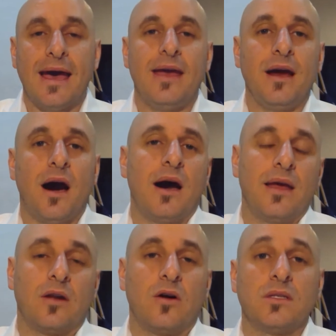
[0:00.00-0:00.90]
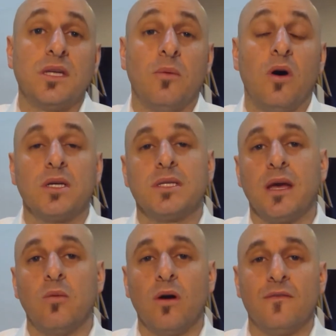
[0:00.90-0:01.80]
AI and content
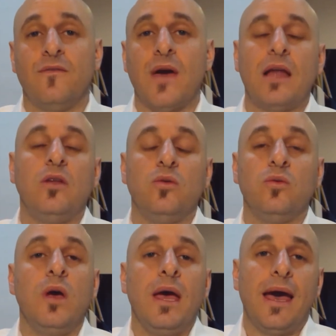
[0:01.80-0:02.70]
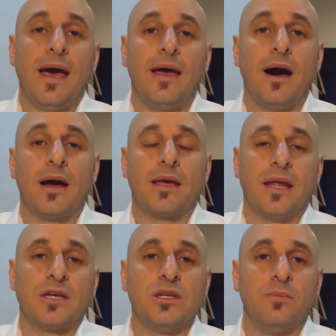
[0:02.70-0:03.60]
marketing and what value AI
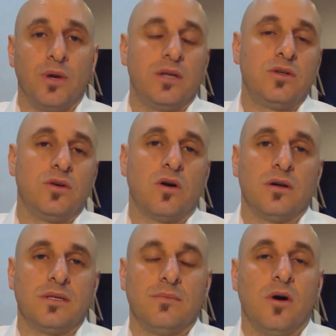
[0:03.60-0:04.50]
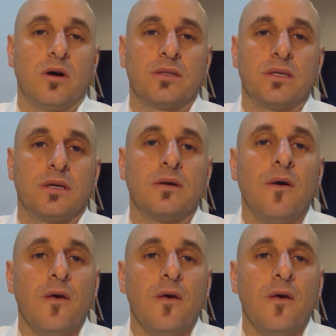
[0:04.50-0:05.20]
can actually bring to your content marketing.